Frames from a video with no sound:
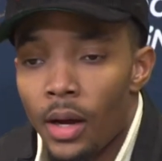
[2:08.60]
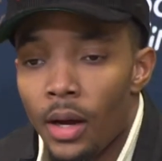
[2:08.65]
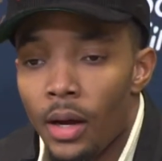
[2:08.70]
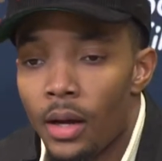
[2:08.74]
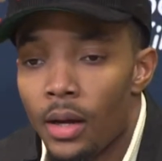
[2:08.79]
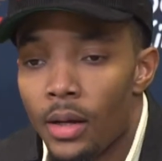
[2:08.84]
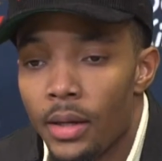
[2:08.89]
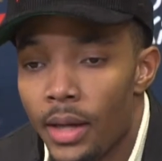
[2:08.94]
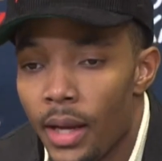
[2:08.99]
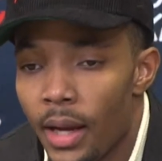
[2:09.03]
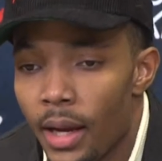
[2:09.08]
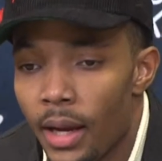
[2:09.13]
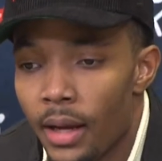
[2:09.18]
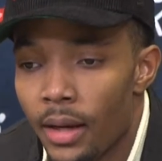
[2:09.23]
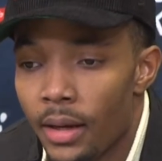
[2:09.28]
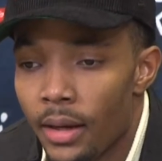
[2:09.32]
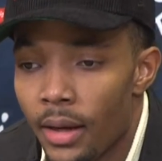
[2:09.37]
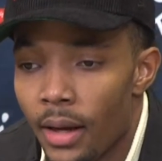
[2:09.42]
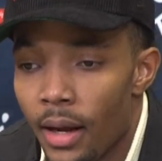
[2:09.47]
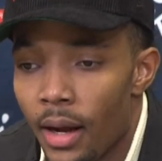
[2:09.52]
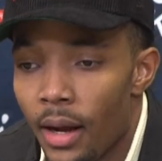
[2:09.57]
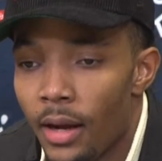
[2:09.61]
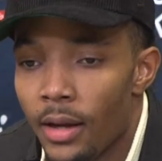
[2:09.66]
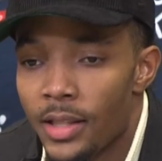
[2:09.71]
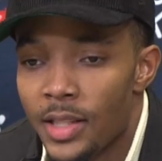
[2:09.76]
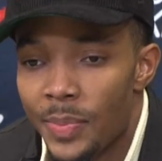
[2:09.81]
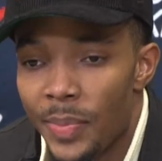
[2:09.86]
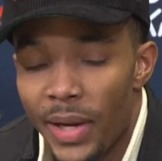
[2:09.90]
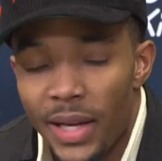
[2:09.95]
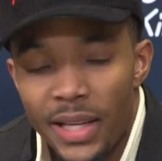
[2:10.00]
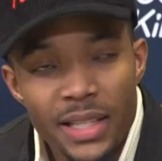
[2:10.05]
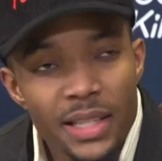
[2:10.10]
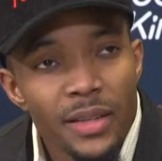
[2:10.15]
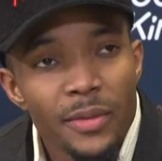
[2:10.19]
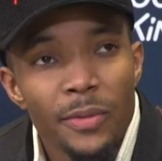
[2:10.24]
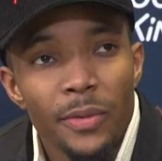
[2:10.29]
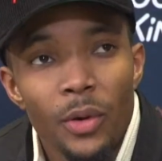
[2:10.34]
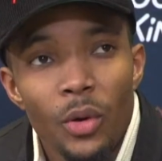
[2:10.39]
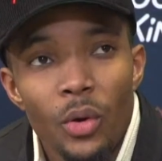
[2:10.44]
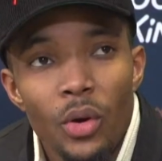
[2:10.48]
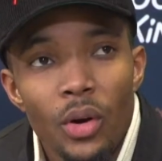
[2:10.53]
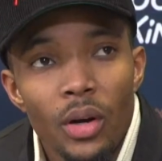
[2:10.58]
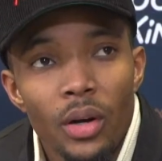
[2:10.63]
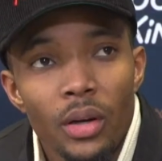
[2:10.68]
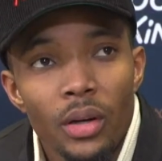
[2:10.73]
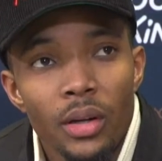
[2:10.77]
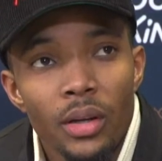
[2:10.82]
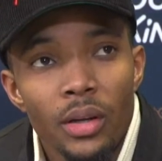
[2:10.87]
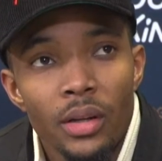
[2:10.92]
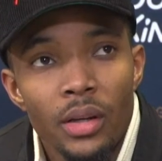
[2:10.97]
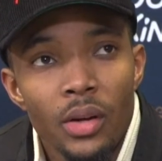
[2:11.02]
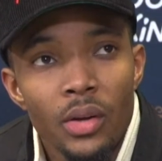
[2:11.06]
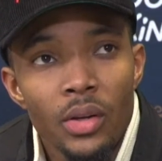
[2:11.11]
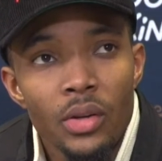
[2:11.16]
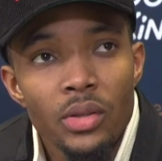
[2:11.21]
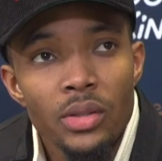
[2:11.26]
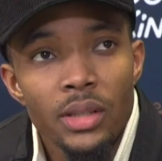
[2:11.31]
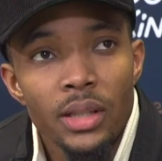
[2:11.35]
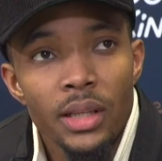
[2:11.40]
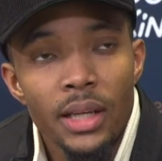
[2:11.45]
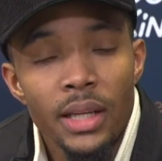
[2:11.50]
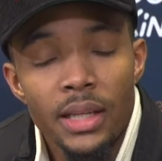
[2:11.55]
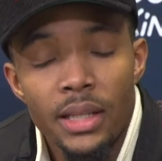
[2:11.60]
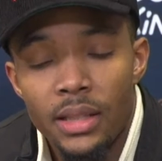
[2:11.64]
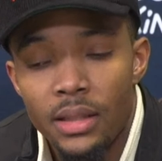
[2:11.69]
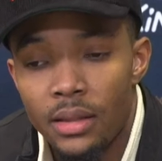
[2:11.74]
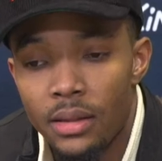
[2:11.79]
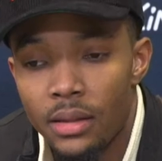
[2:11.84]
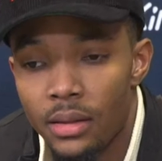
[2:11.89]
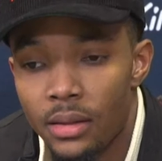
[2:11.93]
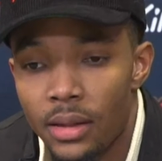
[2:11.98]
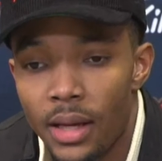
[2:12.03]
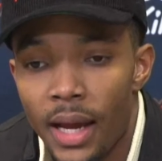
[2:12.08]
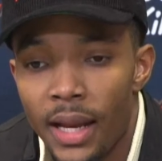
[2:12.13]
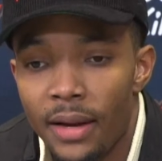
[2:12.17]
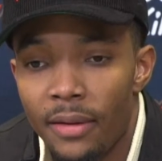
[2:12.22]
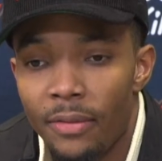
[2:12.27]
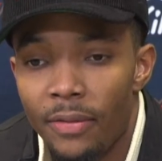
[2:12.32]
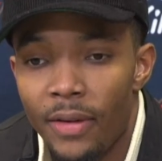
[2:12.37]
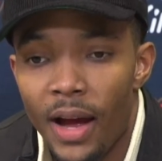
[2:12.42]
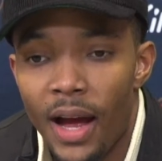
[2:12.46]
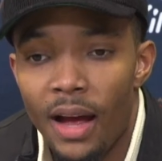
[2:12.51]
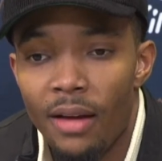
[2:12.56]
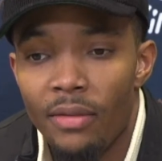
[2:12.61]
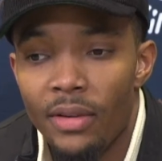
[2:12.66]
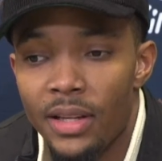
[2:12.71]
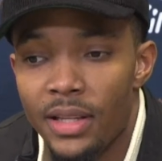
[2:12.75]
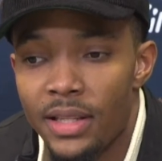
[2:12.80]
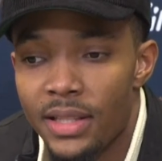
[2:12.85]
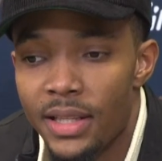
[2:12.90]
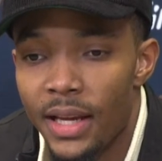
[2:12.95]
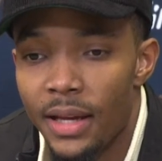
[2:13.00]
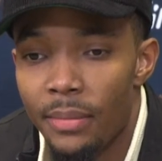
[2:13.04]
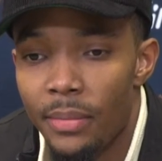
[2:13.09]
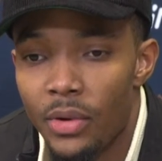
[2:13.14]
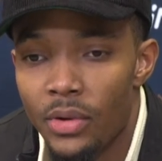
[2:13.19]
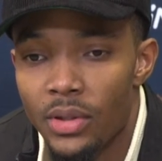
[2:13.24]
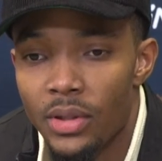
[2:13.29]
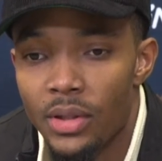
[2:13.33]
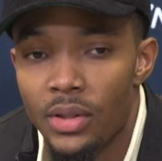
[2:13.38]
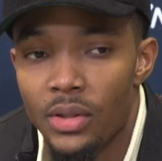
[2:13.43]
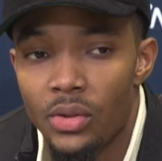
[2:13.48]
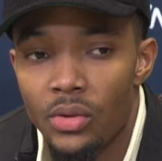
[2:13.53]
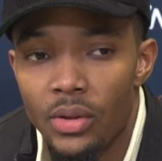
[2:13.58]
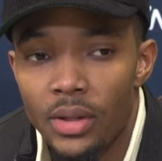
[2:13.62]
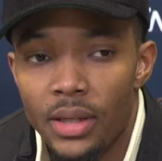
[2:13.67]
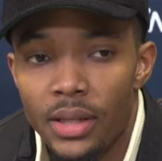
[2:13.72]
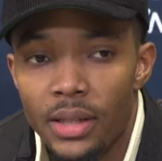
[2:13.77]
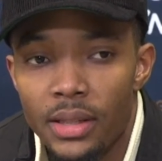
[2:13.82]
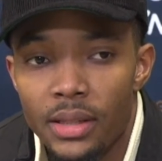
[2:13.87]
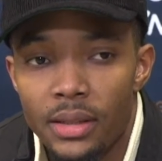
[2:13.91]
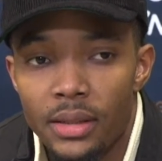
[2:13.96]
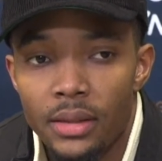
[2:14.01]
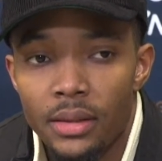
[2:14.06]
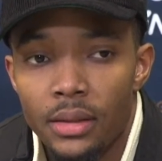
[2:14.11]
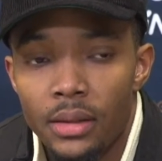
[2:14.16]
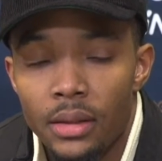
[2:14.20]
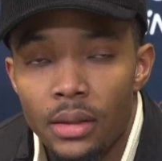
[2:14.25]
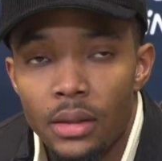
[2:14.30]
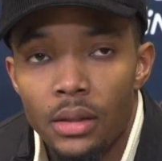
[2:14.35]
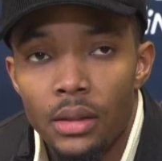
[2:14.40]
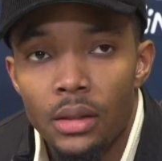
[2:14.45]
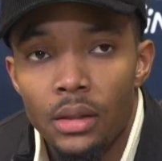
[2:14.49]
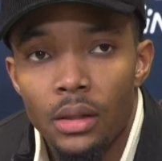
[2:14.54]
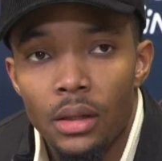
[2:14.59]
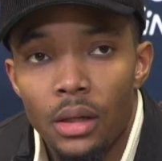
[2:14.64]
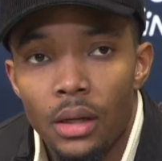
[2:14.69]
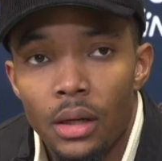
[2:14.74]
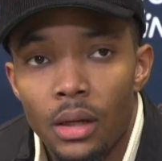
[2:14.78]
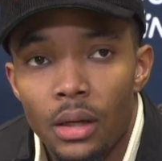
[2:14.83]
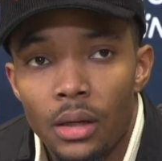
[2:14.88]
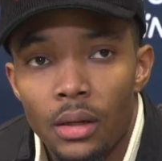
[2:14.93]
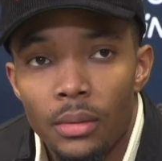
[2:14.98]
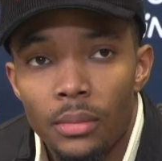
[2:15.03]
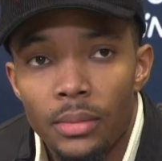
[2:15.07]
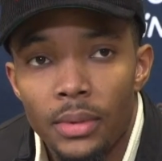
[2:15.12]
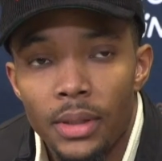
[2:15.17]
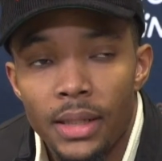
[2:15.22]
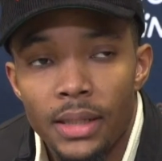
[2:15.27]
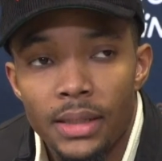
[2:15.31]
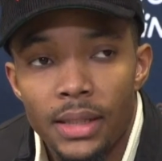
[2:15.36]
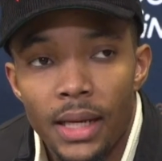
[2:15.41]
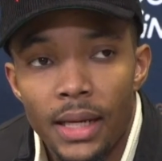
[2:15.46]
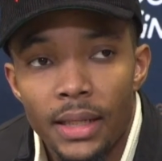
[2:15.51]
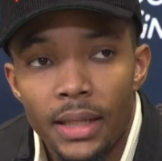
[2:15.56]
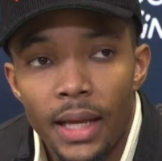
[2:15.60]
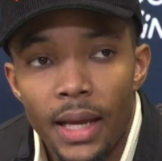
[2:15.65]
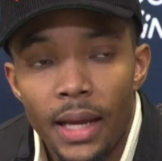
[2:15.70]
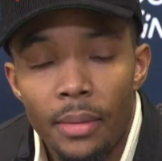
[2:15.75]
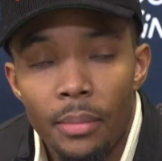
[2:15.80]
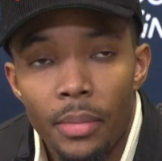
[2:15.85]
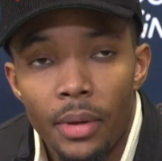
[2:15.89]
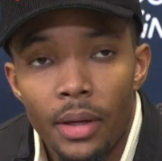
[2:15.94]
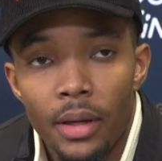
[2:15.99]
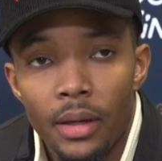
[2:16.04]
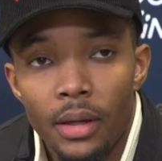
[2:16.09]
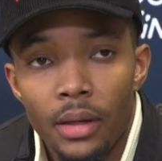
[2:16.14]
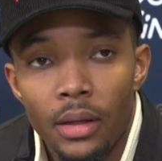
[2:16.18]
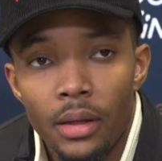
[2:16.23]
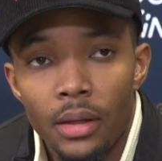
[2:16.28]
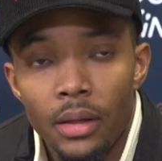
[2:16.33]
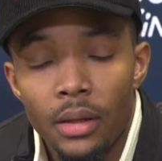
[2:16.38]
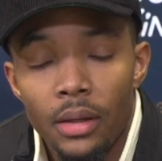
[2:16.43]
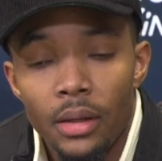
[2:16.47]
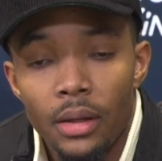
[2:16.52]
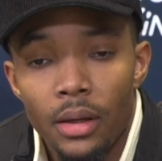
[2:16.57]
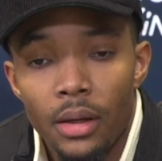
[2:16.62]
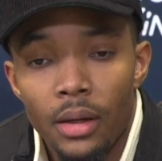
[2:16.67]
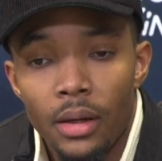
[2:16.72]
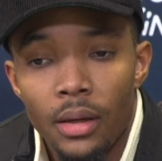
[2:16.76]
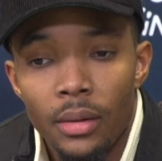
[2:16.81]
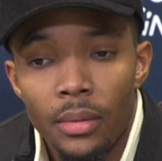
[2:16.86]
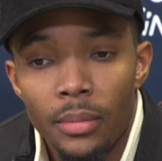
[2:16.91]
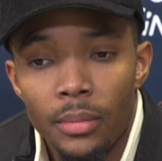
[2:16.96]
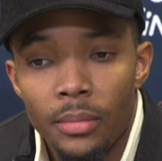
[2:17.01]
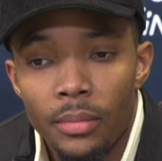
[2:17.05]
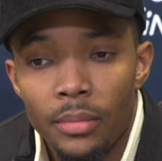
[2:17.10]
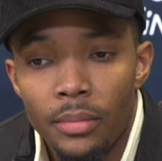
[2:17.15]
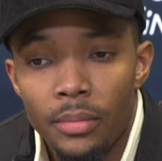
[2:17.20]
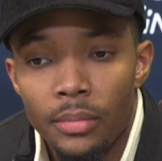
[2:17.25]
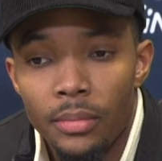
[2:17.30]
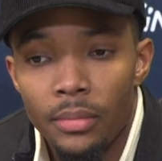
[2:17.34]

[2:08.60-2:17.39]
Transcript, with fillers: Uh, yeah, uh, spacing the floor. You know, usually he's at the five and he's set most of the screens and um, things like that. But um,